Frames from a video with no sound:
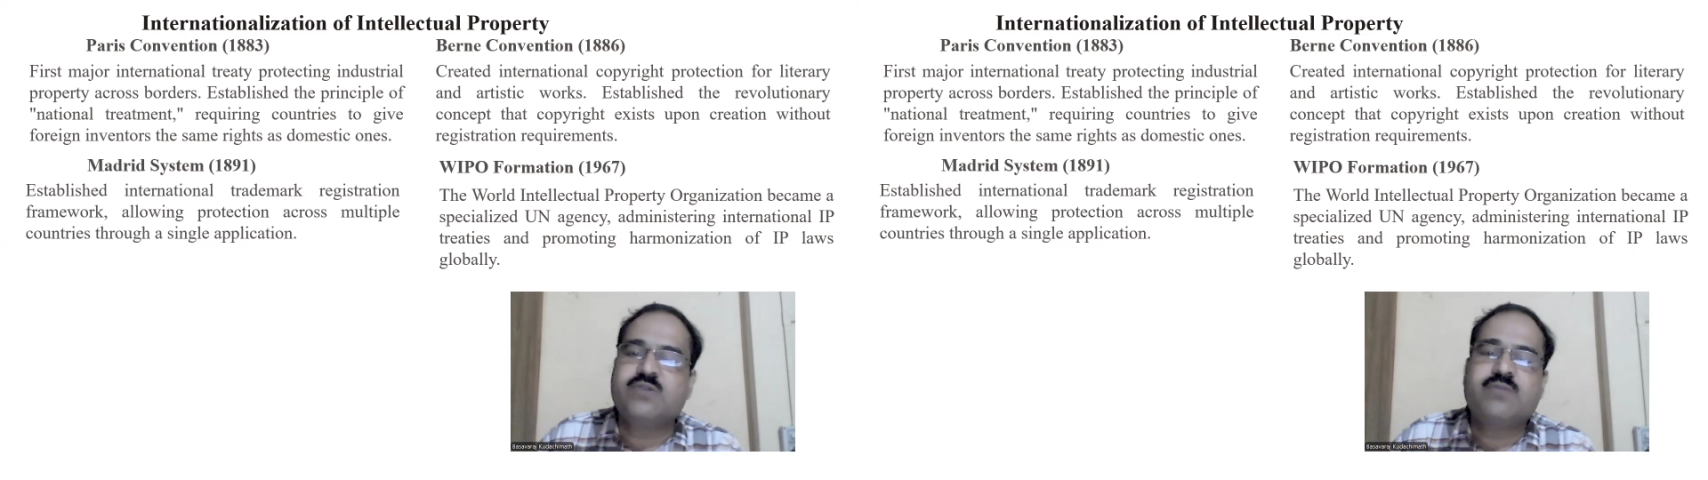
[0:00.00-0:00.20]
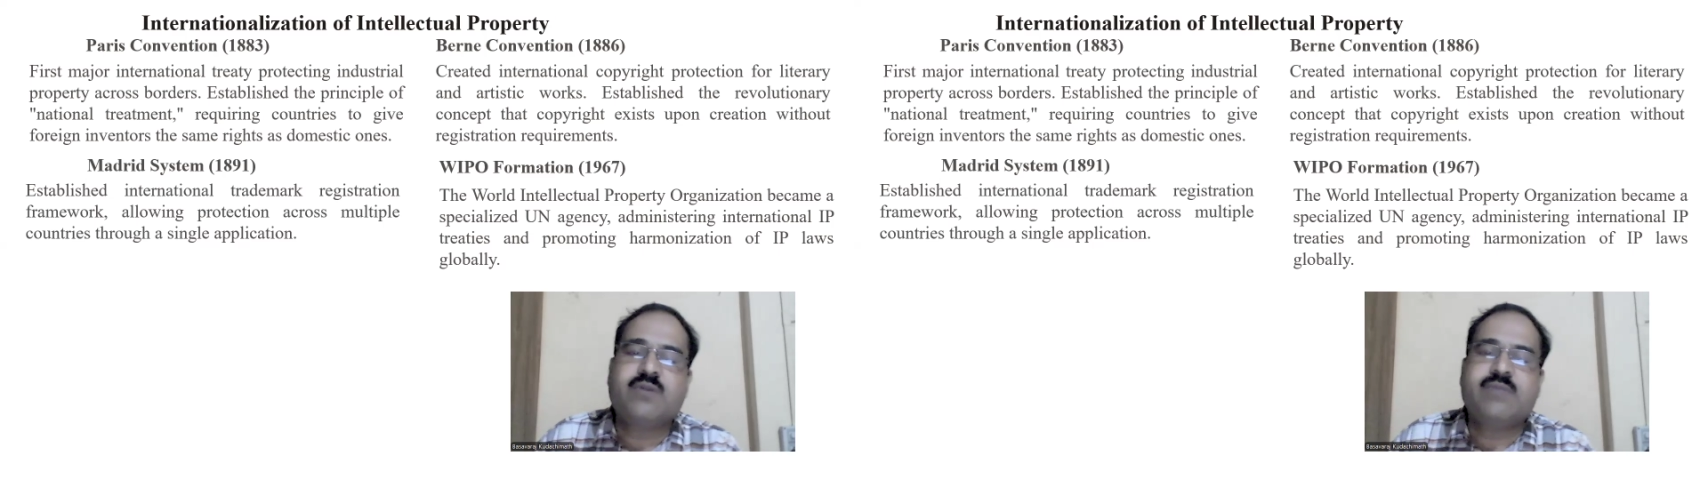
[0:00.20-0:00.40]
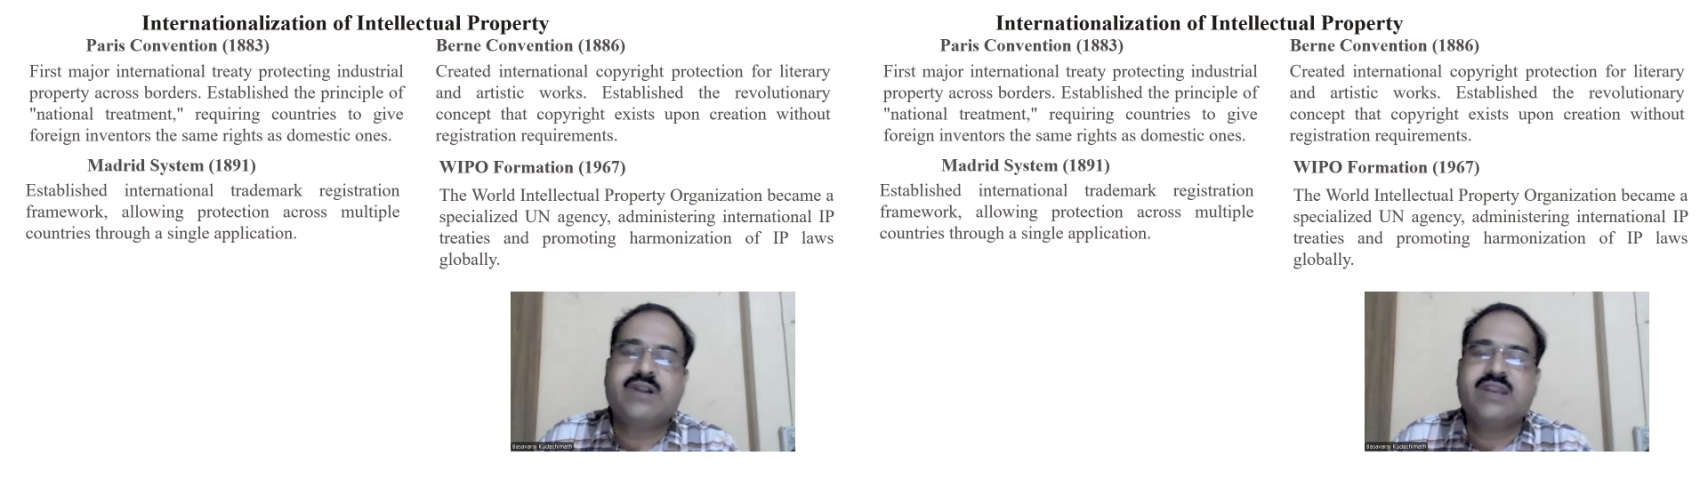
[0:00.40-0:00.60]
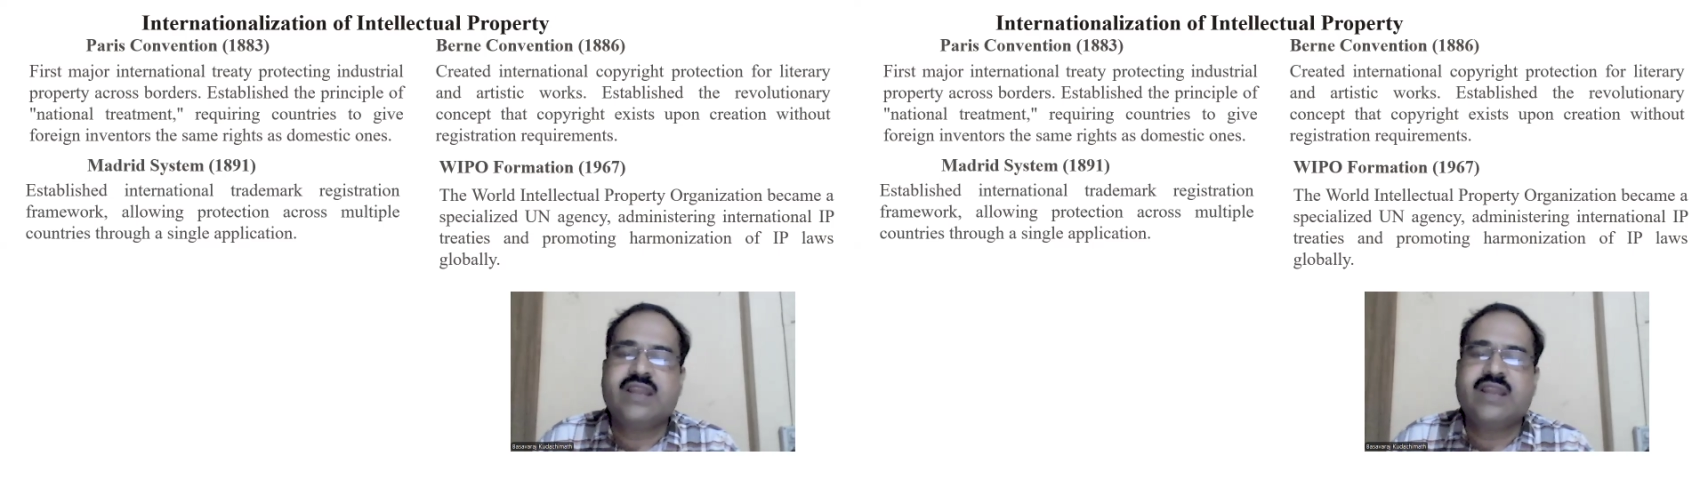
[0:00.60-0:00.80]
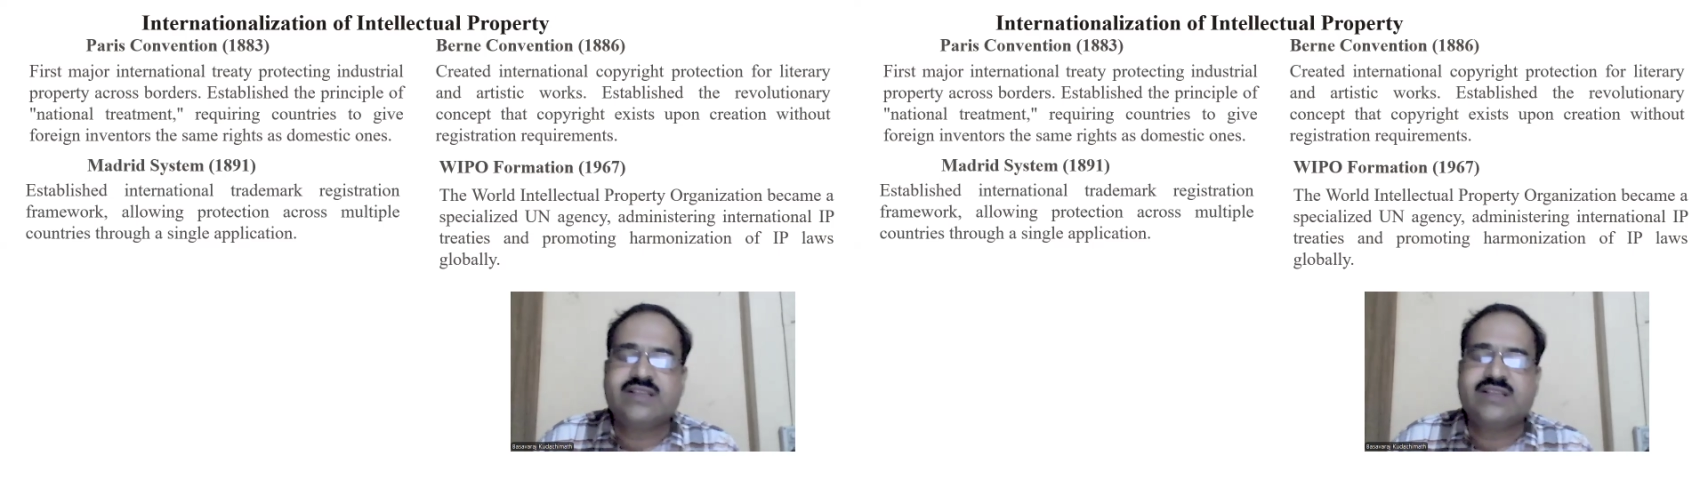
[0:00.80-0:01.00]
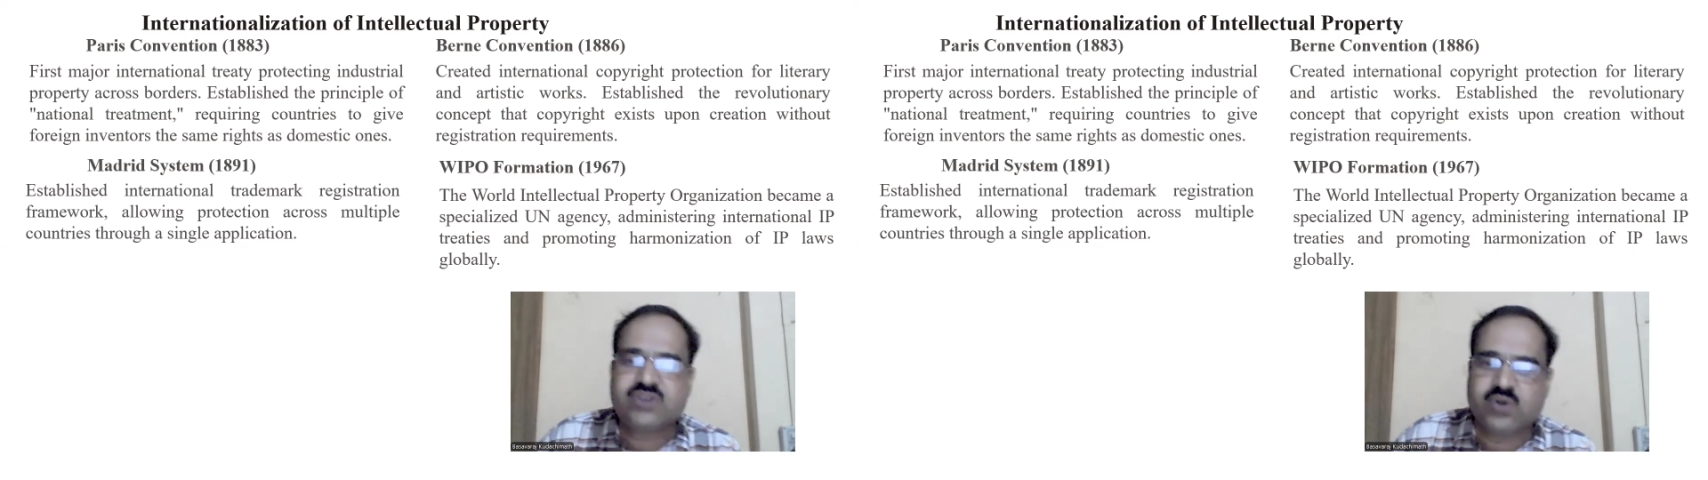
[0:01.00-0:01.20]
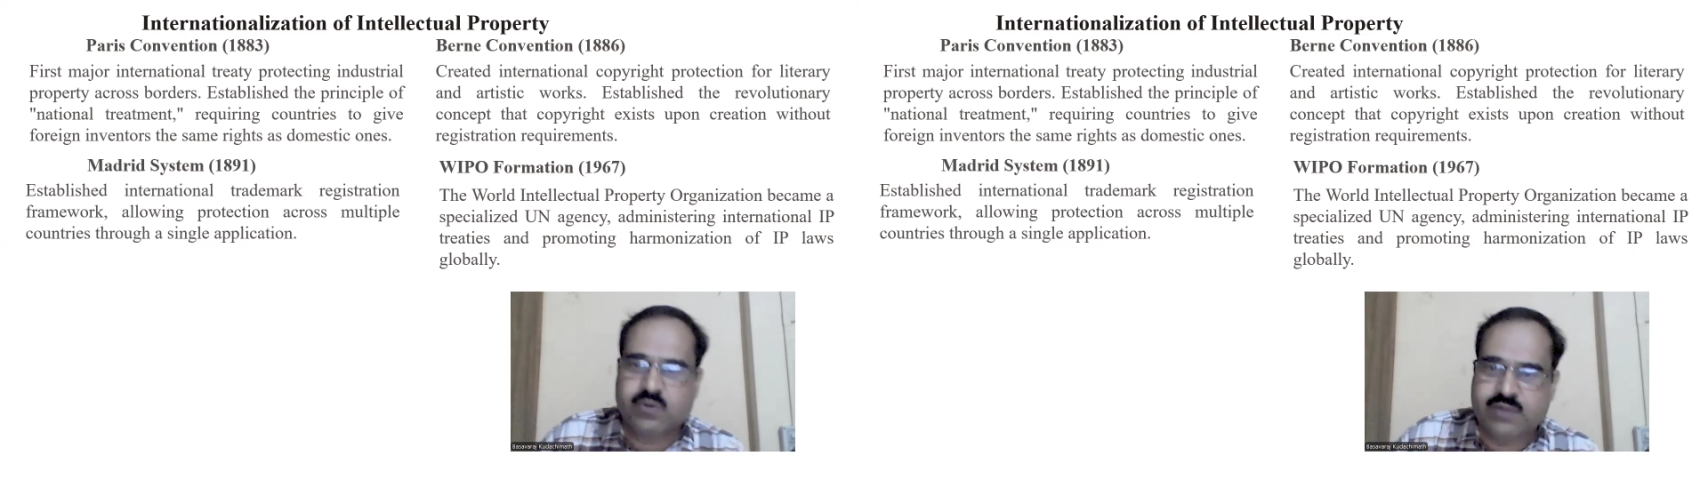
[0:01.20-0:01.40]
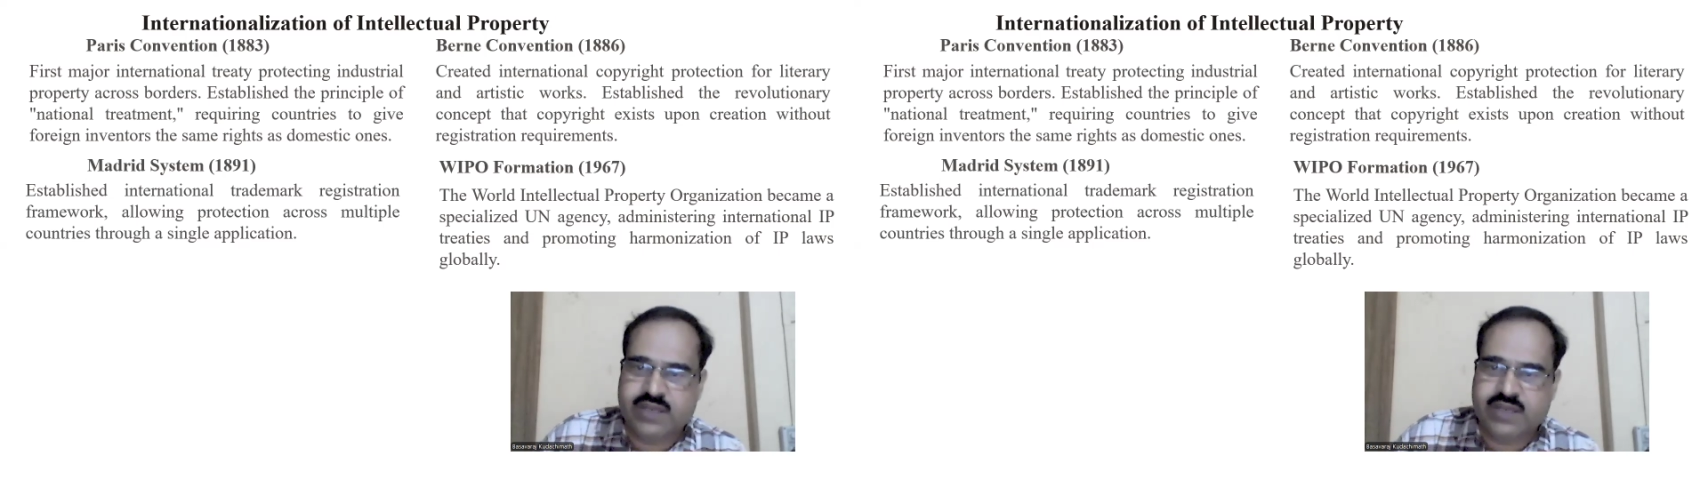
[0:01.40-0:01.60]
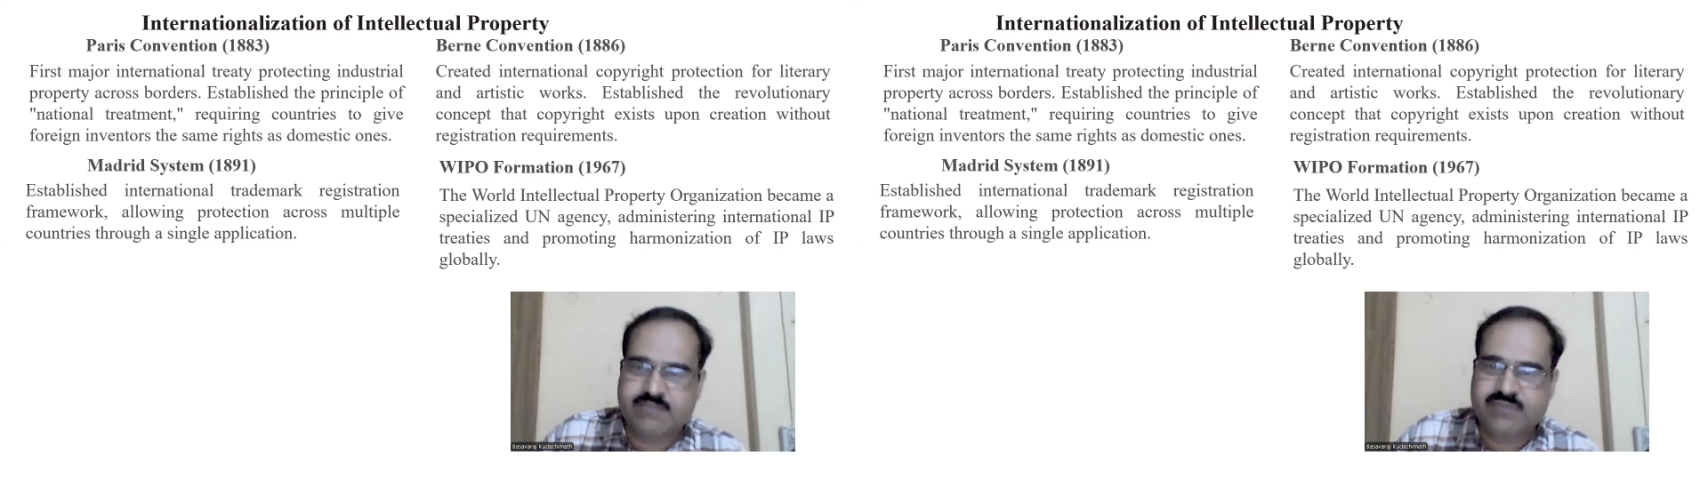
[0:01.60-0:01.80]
property rights globally.